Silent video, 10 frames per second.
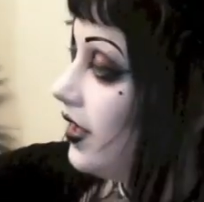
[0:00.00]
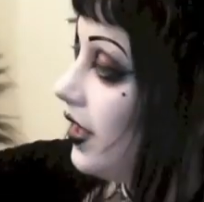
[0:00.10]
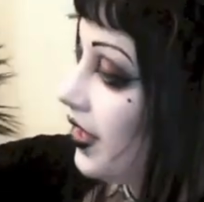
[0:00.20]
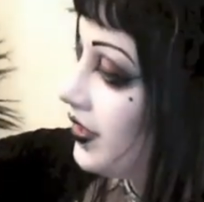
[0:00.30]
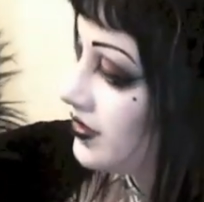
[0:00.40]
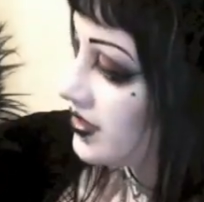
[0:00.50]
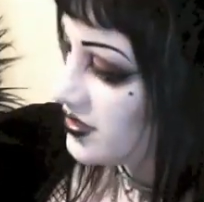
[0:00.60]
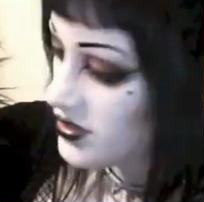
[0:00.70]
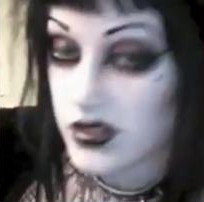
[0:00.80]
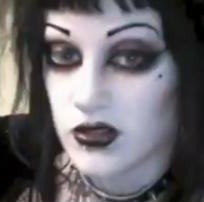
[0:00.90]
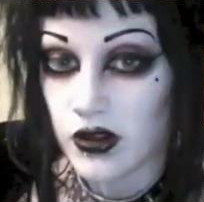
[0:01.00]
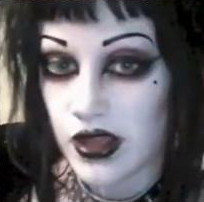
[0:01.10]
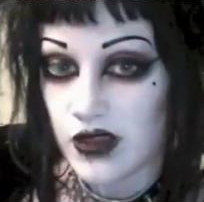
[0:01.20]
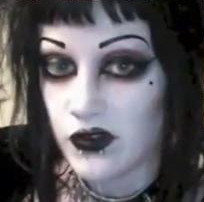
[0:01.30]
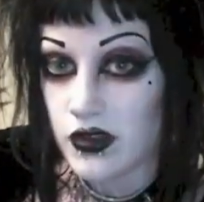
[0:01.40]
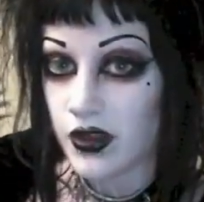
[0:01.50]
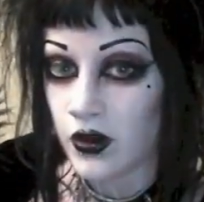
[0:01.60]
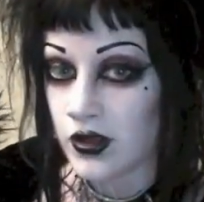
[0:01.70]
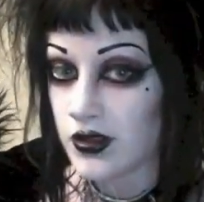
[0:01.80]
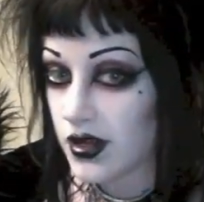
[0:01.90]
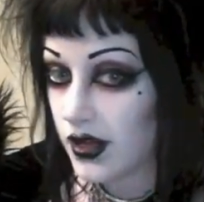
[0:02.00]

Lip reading: And it's just got everything on it that I